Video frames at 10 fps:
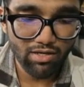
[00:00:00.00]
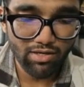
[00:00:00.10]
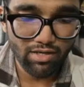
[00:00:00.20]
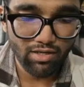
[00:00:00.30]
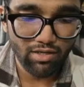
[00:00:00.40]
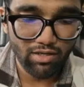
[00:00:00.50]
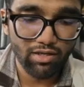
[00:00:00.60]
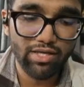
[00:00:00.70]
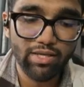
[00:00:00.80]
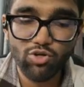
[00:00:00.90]

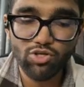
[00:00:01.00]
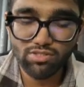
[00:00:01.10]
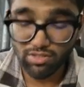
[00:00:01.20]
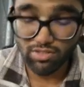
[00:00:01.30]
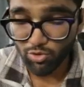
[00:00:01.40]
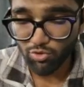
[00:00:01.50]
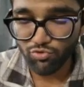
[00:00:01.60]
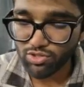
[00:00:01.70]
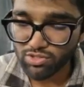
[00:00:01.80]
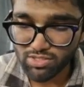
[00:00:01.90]

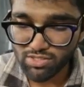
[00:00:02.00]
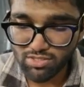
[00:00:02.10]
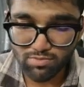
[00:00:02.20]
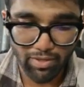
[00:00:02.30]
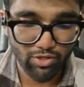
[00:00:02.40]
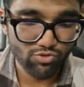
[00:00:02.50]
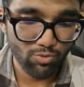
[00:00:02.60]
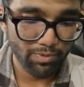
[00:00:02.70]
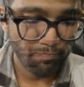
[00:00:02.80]
immunofluorescence microscopy.